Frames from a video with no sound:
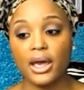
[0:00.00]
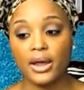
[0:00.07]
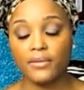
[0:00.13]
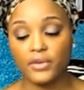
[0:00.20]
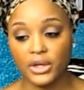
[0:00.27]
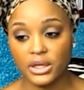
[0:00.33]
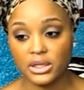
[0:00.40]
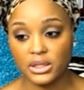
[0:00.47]

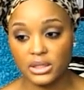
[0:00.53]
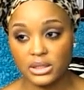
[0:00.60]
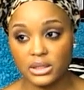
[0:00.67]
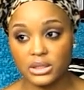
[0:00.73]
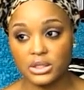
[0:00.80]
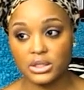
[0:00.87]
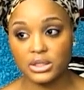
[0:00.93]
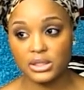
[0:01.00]
every
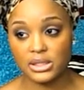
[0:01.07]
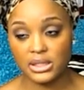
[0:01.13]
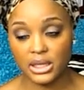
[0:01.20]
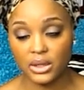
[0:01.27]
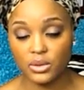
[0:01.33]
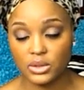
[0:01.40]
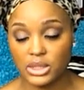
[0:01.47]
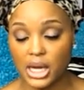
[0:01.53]

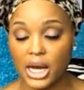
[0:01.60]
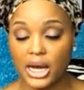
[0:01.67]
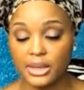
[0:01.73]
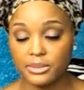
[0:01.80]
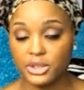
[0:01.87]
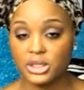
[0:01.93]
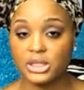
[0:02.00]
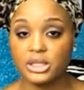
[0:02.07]
single
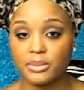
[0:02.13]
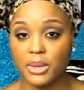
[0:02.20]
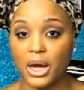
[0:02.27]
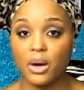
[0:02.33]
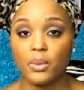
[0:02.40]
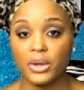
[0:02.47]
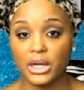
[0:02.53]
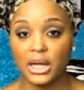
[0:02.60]
time, just
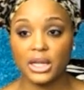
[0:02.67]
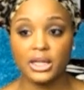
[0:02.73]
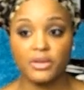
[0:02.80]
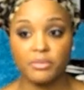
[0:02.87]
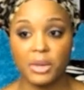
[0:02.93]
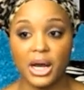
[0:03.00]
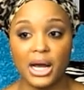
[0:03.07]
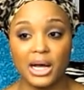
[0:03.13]
about when I
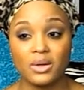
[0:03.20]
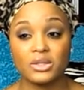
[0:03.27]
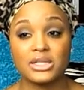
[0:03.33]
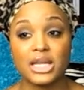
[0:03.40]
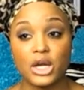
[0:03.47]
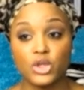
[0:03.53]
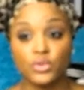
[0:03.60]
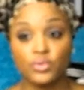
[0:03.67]
leave my house,
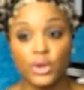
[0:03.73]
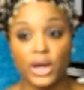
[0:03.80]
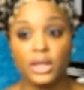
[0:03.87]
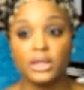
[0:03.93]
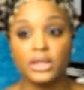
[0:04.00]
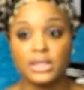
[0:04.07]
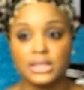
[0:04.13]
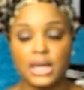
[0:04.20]
there's
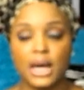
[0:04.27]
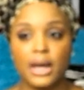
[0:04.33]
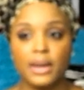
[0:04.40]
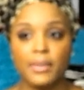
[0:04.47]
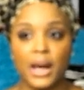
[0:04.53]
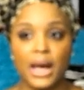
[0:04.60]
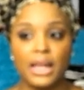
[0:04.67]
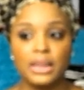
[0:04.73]
rarely a
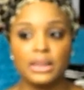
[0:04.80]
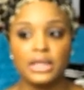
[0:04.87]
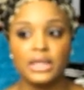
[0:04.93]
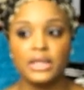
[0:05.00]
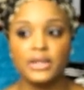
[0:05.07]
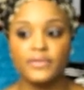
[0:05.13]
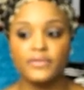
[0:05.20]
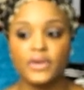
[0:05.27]
time I
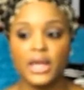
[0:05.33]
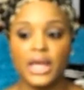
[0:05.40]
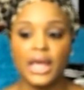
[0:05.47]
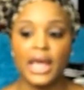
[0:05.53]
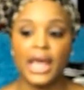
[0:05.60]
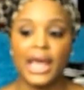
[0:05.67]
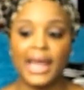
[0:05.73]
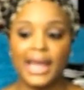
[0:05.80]
leave
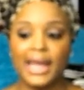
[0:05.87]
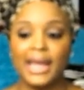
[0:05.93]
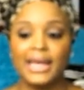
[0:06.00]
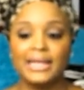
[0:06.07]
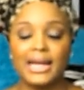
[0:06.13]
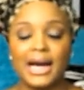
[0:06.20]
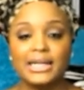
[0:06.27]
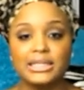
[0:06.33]

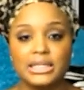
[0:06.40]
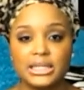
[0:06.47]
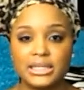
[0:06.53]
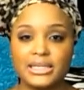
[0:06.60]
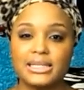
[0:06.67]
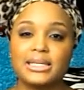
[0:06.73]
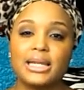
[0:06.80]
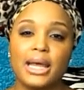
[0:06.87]
and I
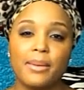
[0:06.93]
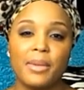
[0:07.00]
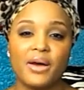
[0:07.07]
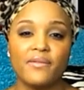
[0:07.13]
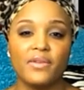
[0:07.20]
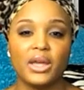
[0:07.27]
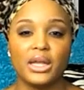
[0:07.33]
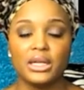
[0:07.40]
didn't sit at
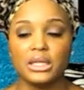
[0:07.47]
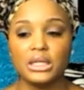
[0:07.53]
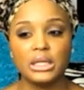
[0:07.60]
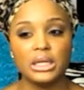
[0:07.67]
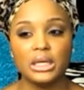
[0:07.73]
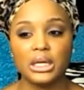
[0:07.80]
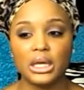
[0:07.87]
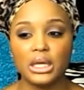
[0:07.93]
my
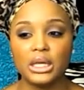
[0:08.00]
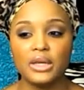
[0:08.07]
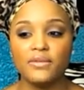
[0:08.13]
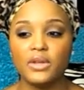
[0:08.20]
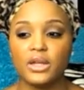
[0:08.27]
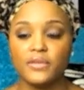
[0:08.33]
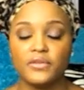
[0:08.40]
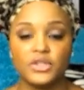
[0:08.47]
vanity,
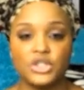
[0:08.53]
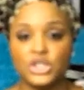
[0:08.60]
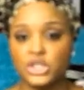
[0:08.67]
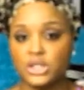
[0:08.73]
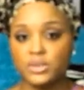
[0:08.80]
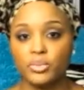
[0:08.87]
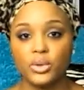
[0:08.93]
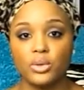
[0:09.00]
even if it's just to